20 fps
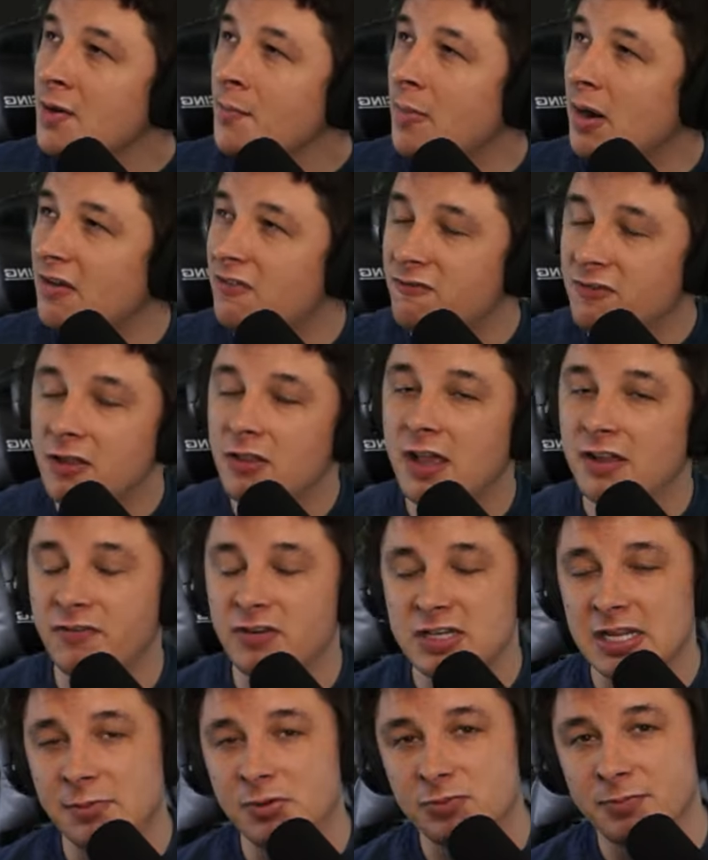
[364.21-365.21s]
But I feel like for
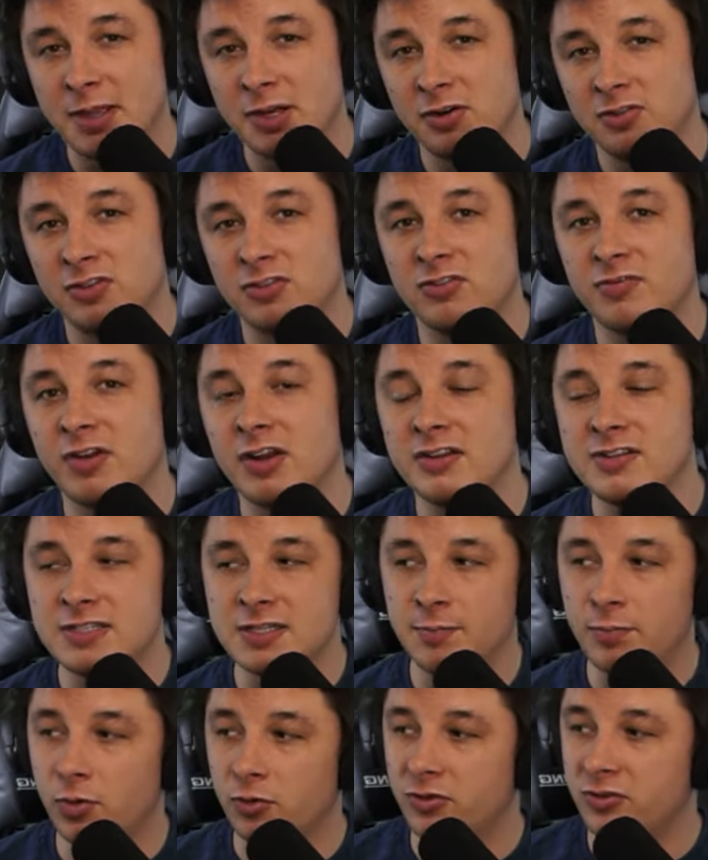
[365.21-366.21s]
damage commanders, it's very
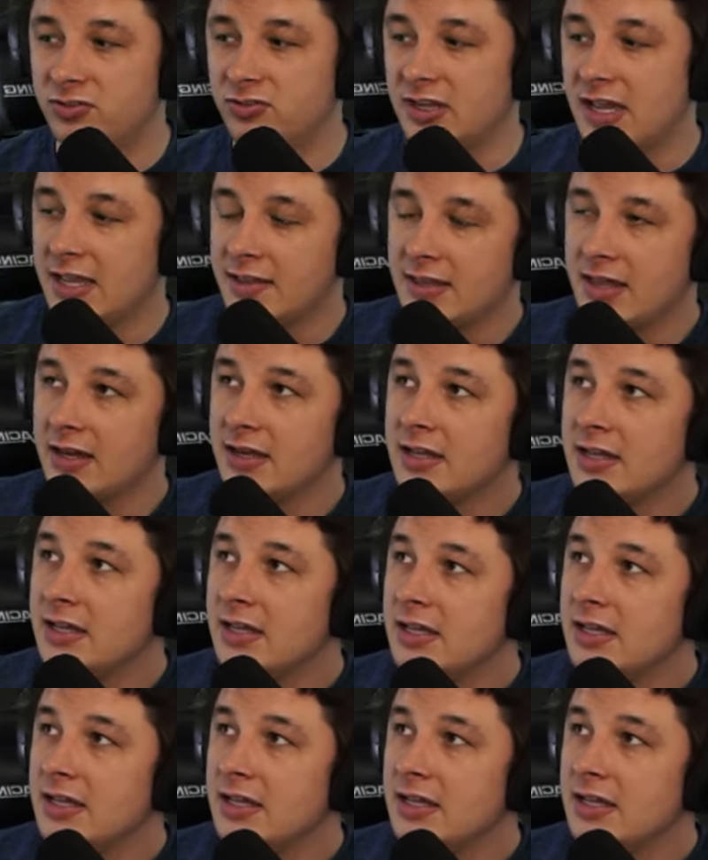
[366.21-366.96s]
simple to say that